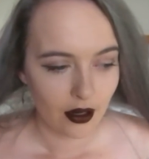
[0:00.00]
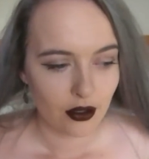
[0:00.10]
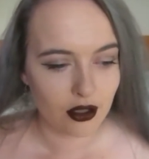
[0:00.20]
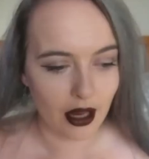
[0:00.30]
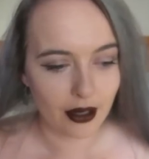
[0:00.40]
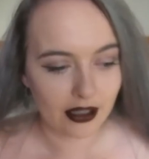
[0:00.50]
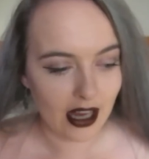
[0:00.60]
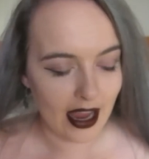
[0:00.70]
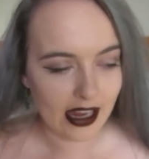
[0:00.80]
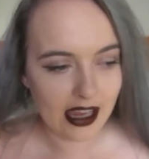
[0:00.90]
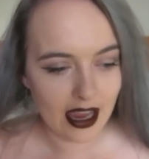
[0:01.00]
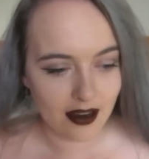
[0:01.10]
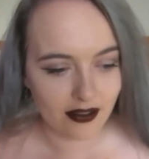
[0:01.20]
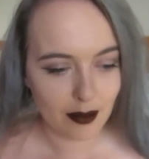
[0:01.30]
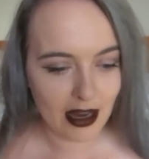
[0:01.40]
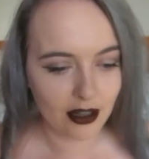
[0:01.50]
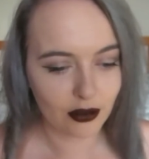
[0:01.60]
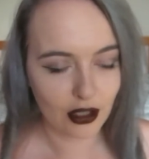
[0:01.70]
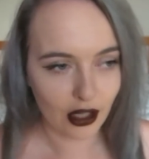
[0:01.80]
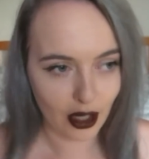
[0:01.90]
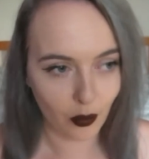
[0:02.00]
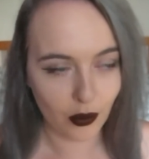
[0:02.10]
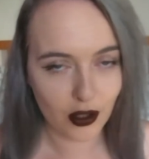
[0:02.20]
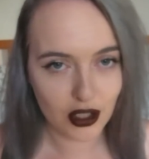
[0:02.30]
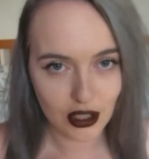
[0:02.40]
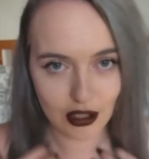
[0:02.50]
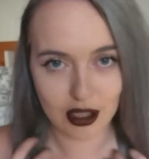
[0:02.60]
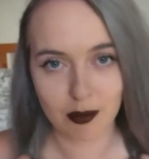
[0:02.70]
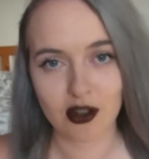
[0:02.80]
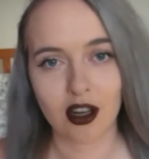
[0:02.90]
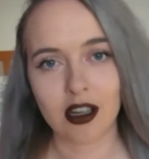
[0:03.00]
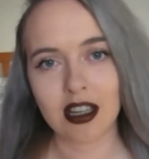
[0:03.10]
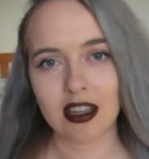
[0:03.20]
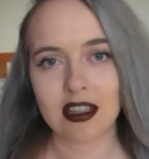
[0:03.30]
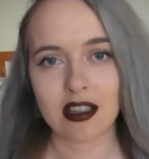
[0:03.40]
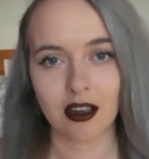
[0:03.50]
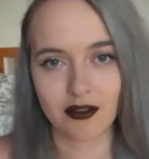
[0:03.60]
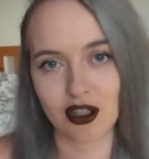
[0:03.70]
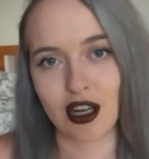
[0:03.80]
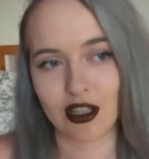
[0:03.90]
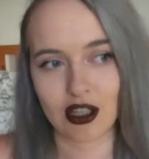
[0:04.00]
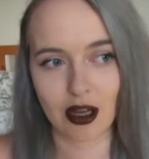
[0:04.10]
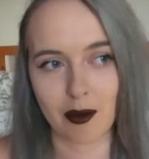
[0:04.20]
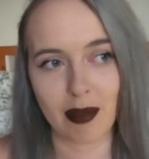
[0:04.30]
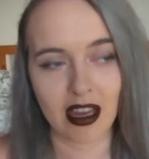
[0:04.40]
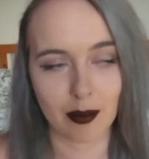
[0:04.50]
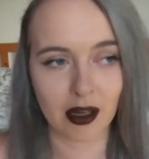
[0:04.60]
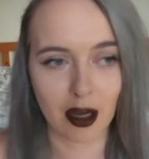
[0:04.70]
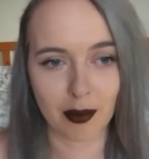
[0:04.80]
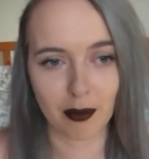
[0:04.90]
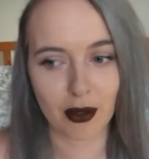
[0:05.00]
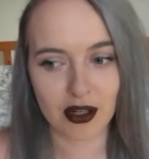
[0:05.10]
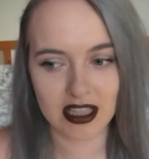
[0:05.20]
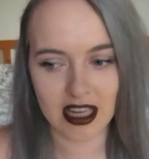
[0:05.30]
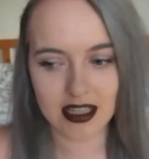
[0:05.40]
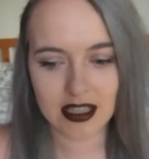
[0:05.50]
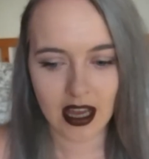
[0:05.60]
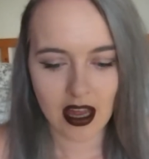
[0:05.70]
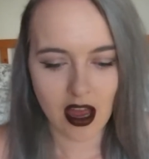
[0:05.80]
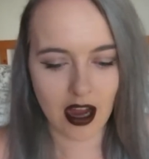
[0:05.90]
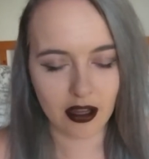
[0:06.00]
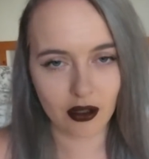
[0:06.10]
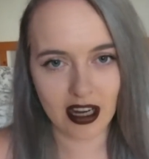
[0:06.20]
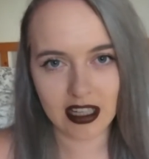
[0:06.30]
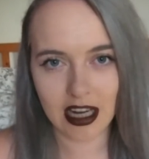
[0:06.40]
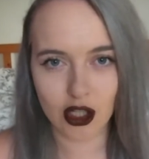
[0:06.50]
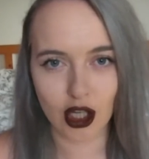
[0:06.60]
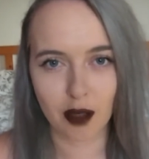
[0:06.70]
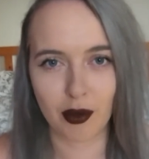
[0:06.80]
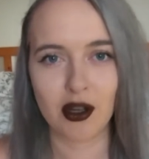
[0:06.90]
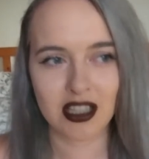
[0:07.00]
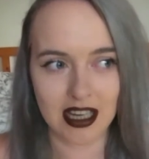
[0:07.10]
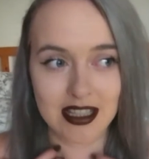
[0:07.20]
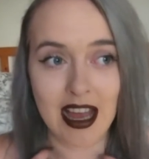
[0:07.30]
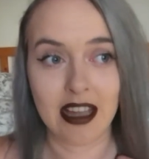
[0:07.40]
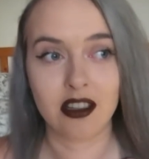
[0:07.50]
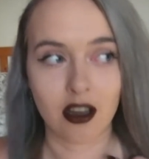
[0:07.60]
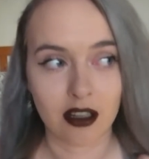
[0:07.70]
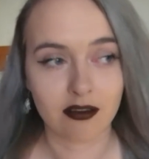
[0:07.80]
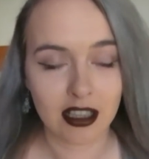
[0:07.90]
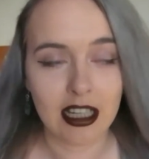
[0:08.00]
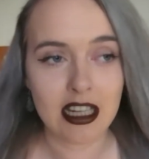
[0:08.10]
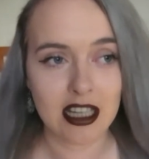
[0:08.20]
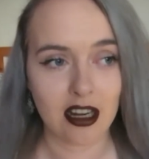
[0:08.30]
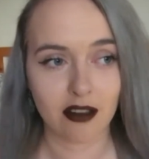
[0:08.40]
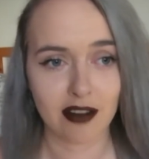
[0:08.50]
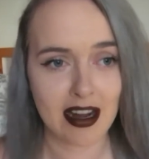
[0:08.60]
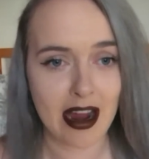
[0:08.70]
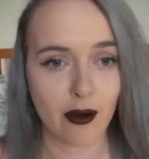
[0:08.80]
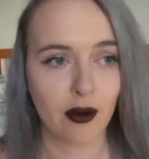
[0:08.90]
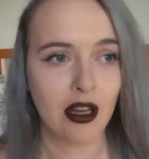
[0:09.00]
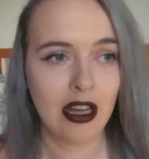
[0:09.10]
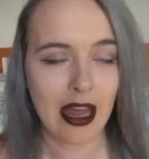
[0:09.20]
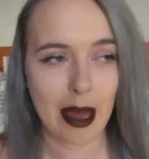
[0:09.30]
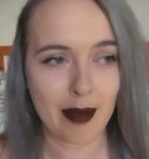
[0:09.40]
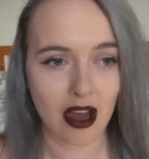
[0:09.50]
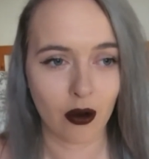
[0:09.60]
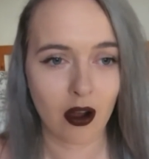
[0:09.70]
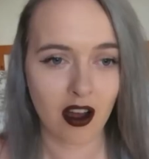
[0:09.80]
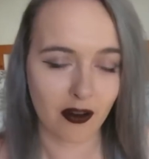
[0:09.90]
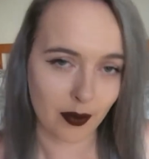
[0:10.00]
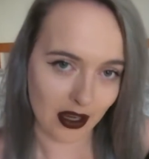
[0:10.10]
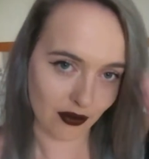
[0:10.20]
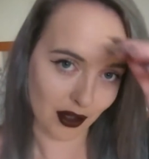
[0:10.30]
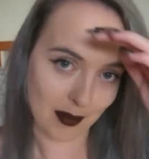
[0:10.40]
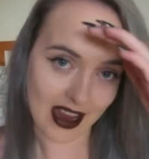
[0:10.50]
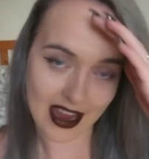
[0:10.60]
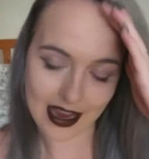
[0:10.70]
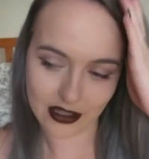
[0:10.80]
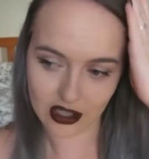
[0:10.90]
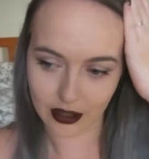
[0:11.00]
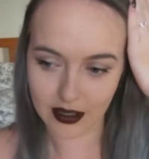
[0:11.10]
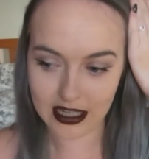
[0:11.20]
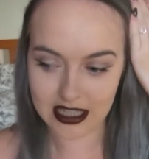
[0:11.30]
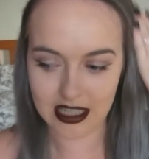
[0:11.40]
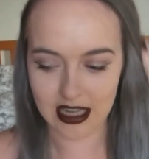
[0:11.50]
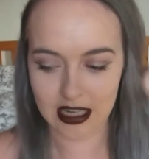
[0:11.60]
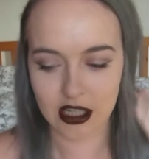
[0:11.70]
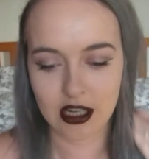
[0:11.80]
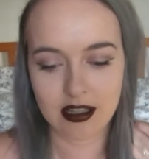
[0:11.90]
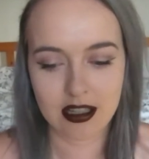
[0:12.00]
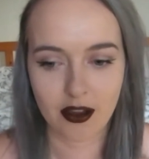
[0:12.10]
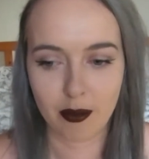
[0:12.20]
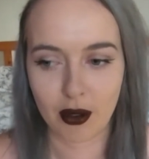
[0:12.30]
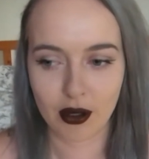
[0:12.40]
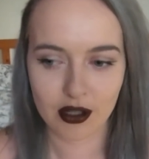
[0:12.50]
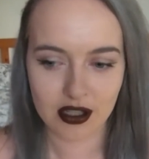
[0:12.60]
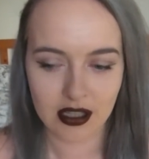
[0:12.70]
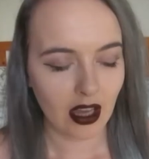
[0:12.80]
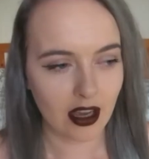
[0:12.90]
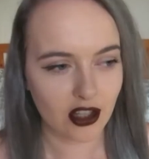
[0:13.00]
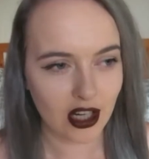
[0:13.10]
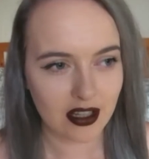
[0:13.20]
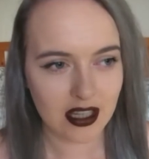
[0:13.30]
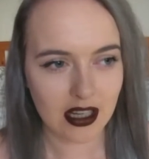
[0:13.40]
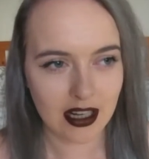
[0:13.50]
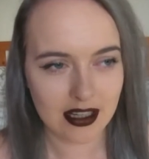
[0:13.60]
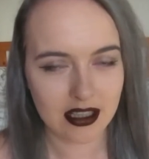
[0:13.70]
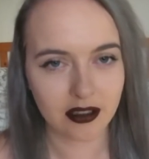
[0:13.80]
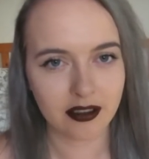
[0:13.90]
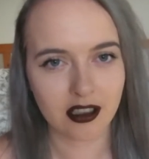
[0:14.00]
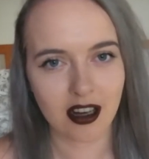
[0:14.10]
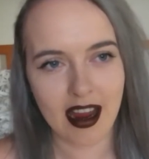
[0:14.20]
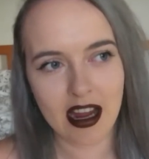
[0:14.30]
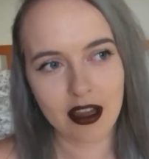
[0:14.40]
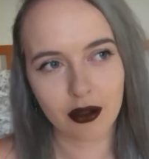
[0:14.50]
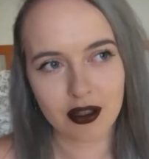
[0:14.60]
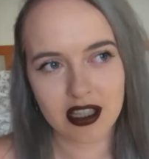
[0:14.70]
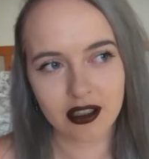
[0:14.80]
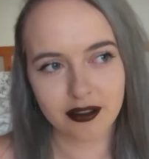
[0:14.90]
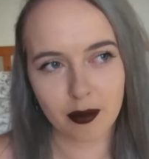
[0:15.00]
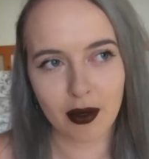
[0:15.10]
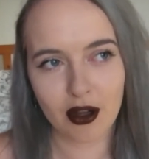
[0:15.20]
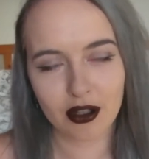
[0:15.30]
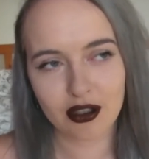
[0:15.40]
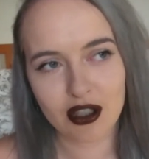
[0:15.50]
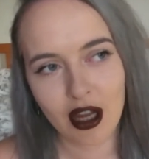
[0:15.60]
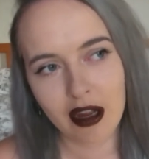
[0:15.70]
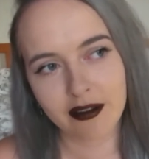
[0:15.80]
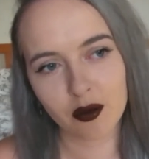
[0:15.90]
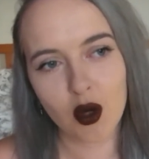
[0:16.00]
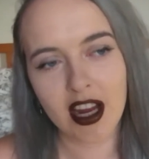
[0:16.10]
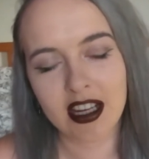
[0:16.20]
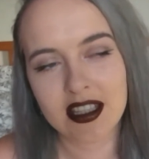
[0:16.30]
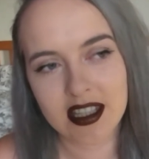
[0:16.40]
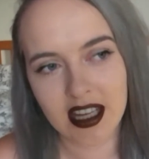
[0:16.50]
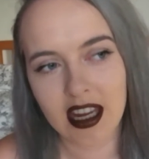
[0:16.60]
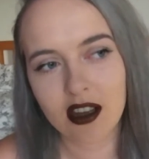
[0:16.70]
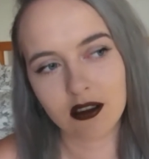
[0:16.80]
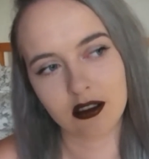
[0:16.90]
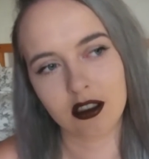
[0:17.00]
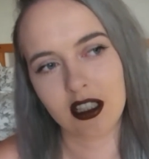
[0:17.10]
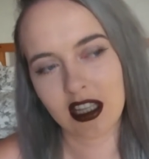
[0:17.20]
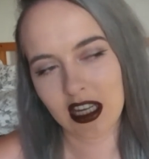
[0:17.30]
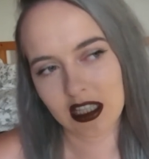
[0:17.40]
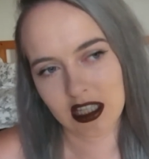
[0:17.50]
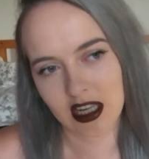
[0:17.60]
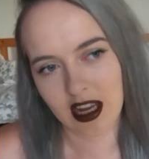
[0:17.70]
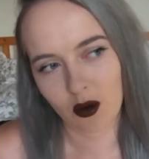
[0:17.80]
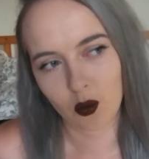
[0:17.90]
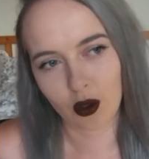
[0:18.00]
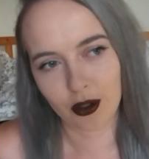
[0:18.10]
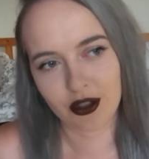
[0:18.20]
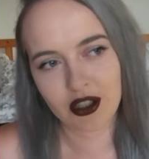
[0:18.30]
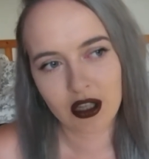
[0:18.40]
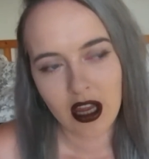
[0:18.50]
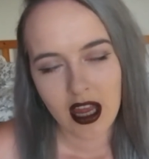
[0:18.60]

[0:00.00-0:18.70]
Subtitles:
So I gave them a little look. I walked to Superdrug this afternoon to go and pick up a couple of boxes. I thought I'd need 2 boxes and I really did. I ran out about halfway through my head, so I did need to use the other box. I chose the colour Silver Grey. I thought Silver Blonde, from what I could see on the internet, was